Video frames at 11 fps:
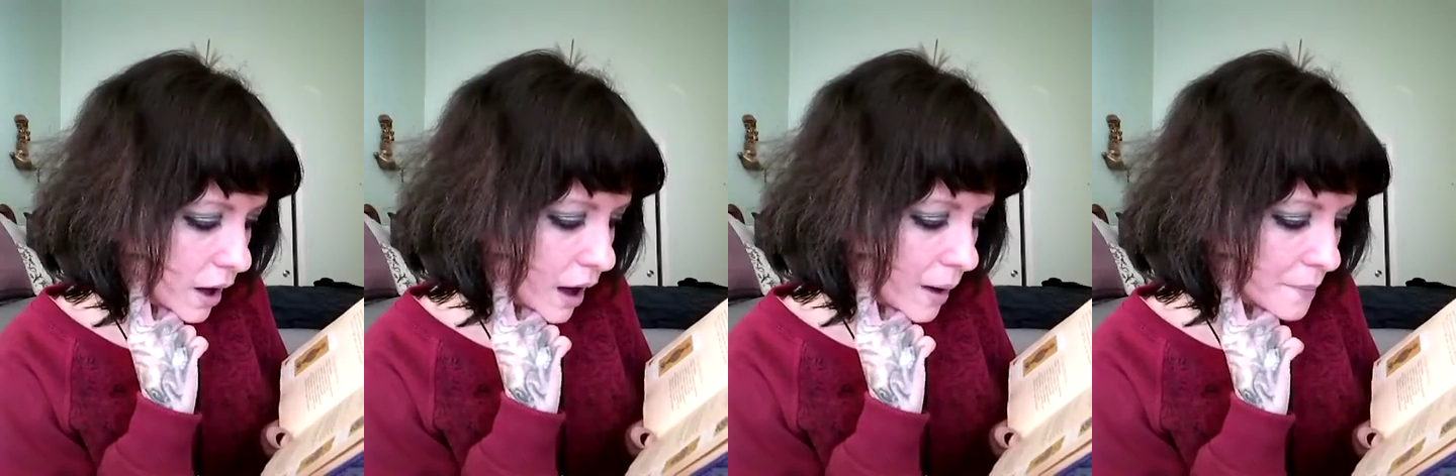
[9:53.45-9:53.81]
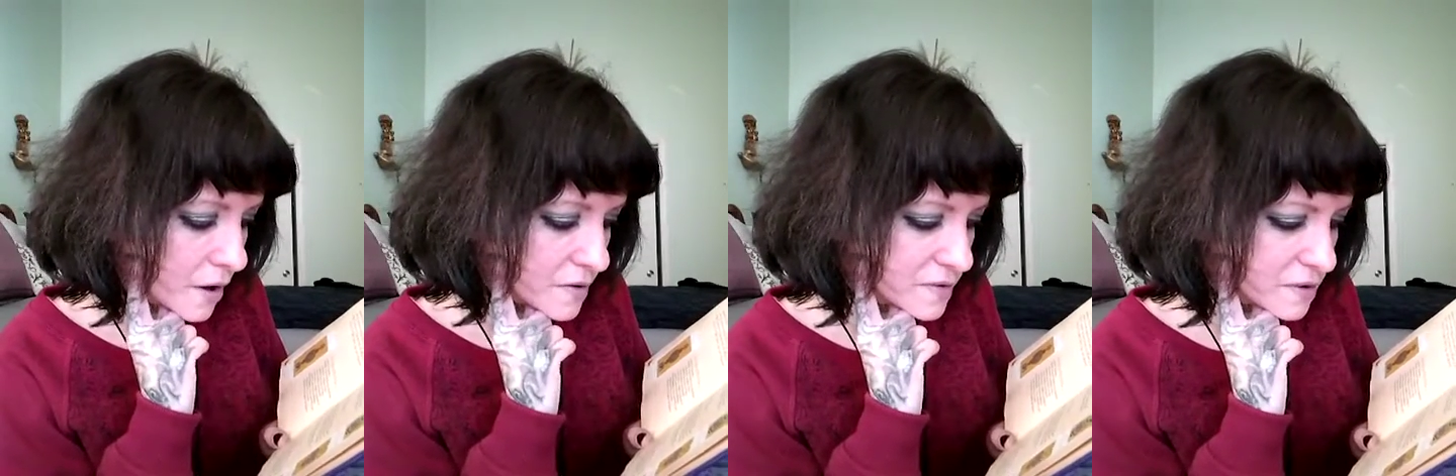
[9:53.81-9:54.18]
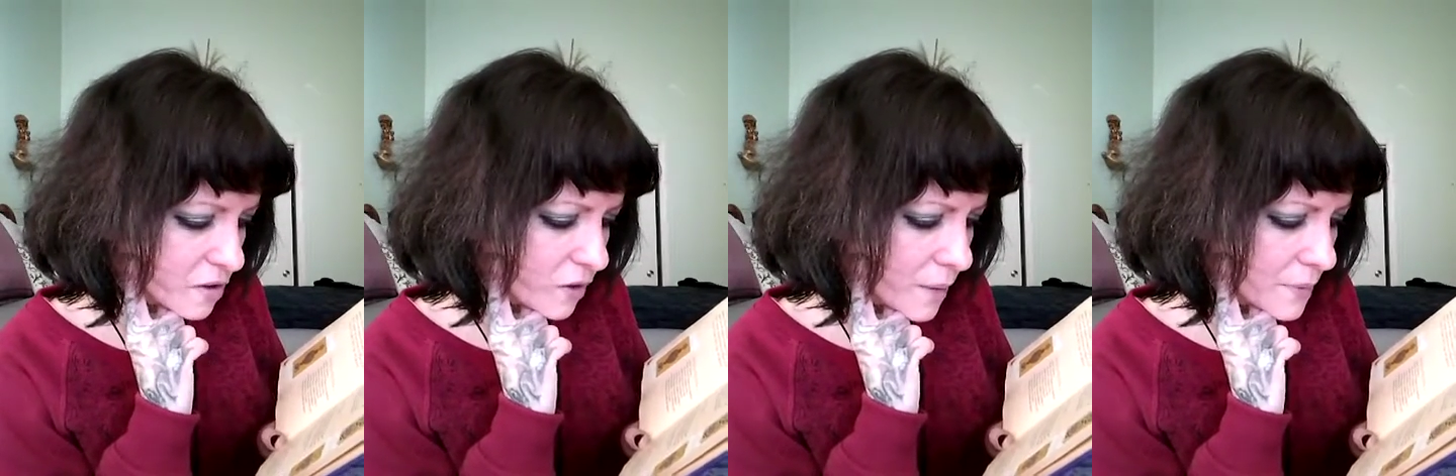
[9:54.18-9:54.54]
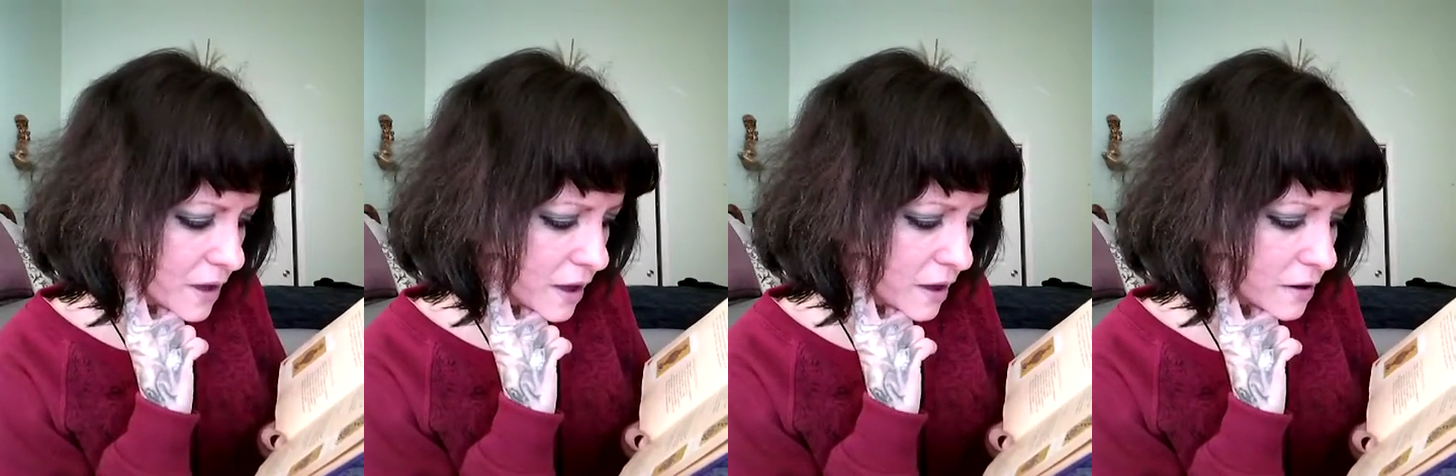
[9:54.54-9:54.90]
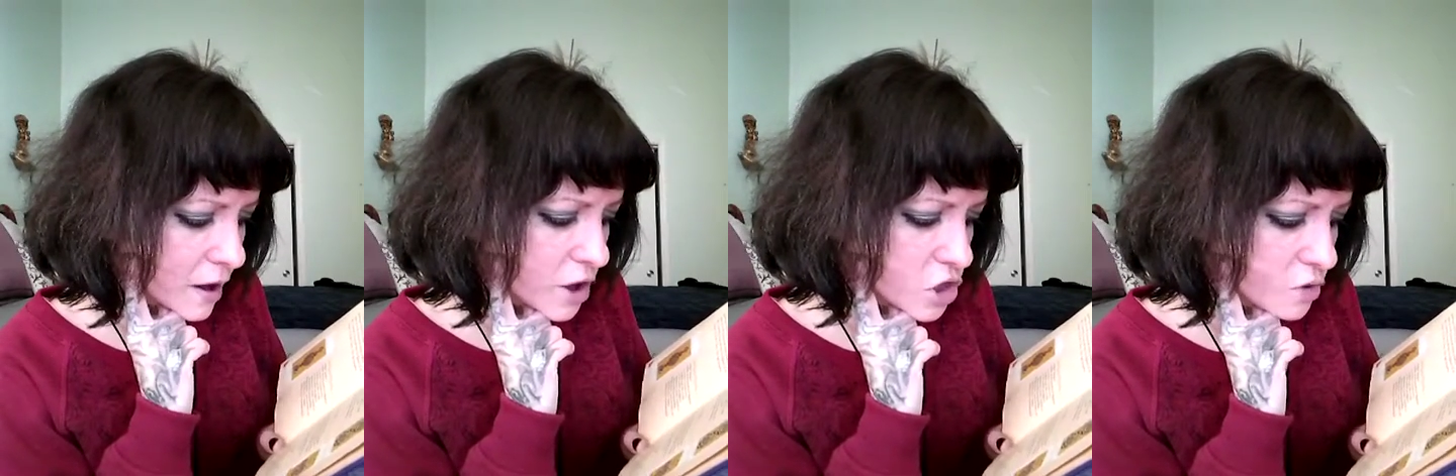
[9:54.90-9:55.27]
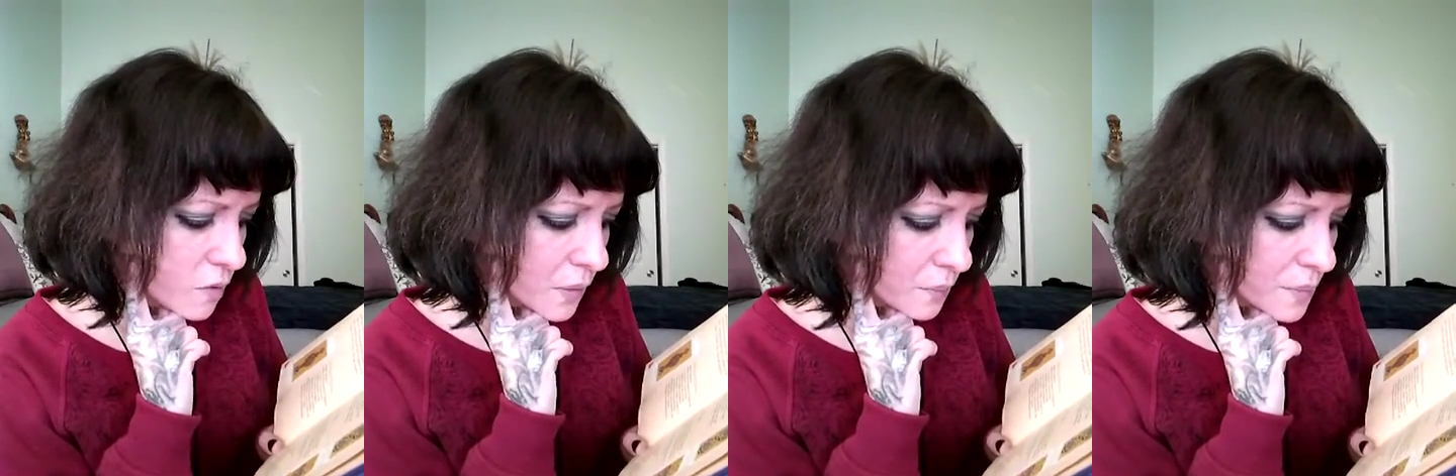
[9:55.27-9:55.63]
are still coming in, and you
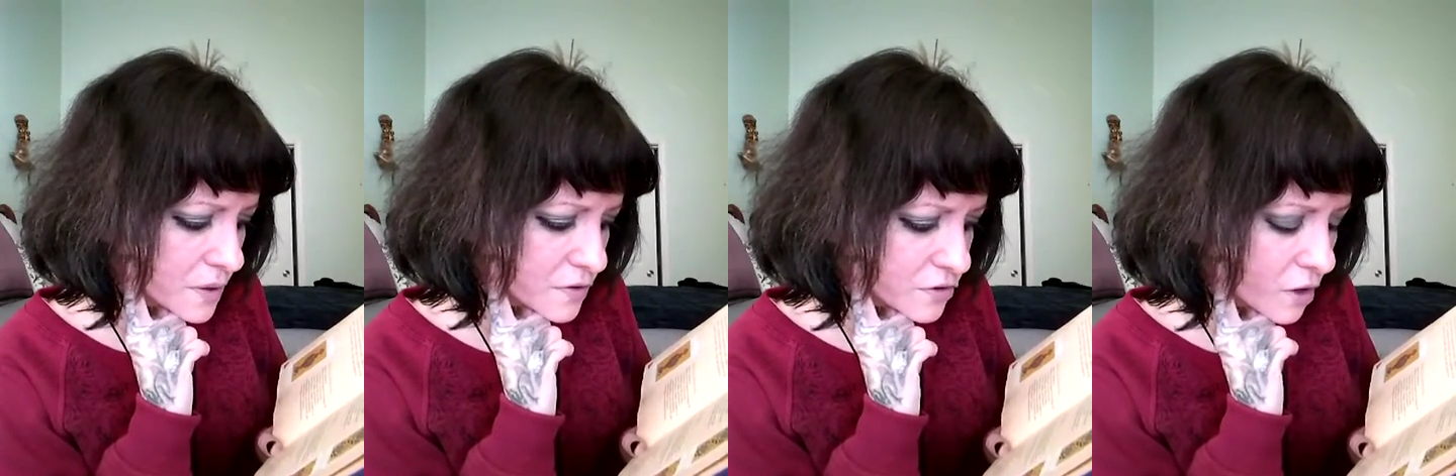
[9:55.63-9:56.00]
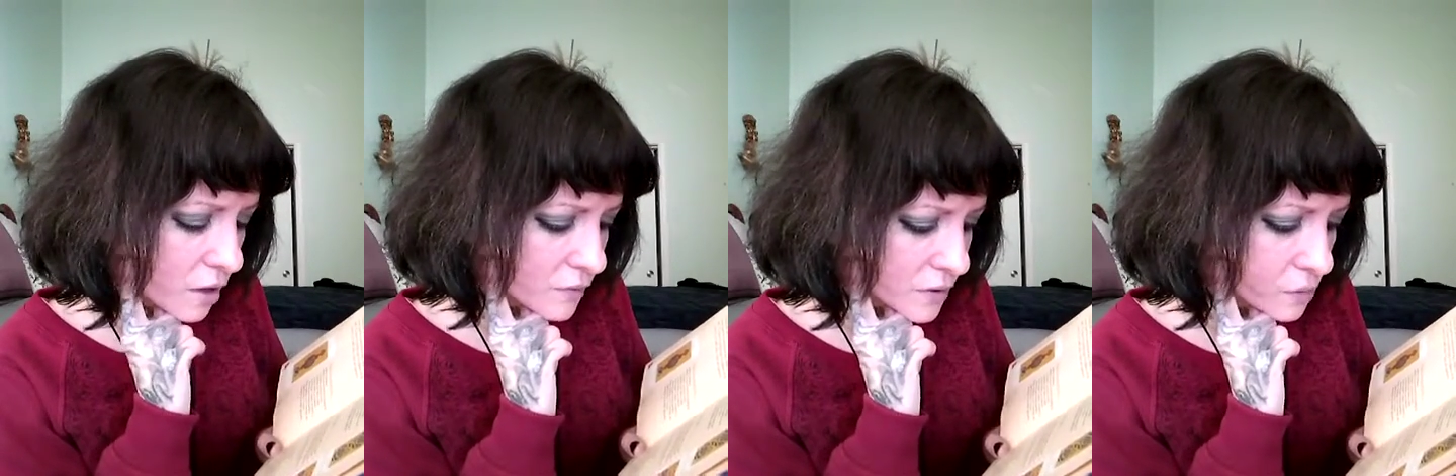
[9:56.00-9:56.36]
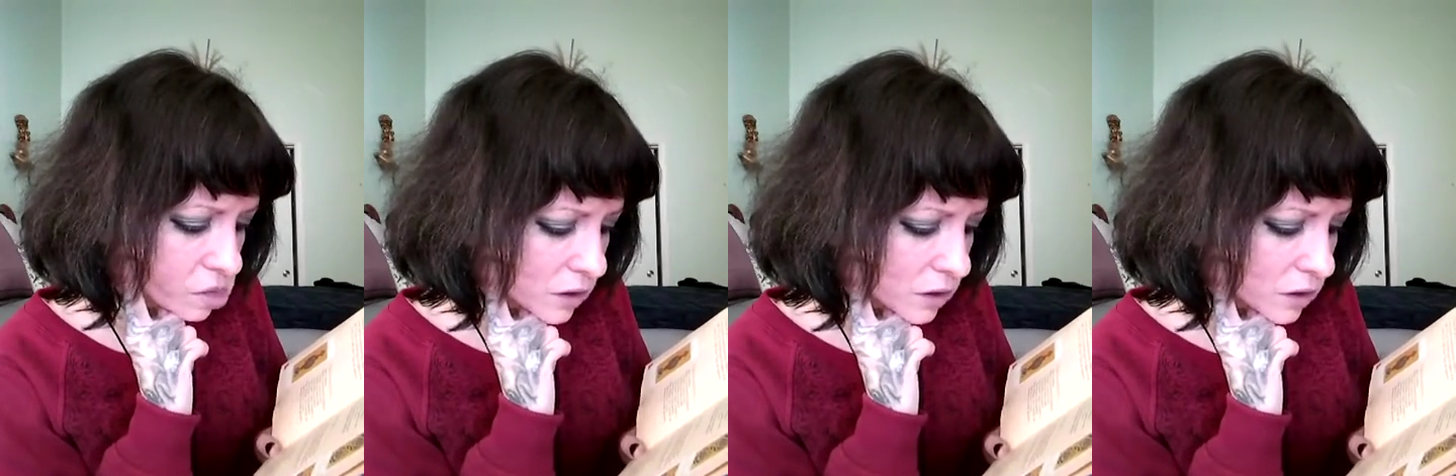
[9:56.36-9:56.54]
will be solvent.